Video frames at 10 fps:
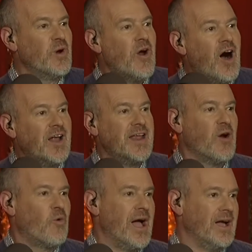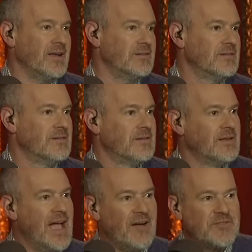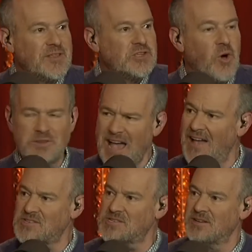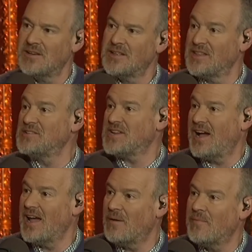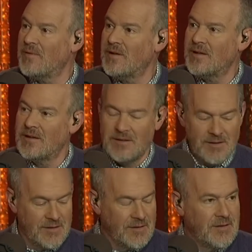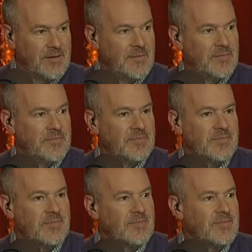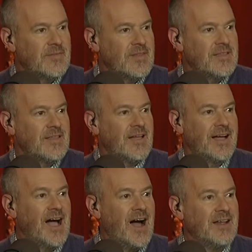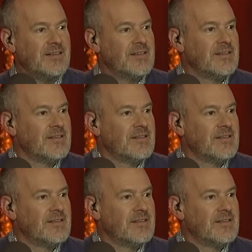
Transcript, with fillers: We're on their wagon. Me? After this whole yes, at least I am. I mean, I got I got enough teams. I think I got it.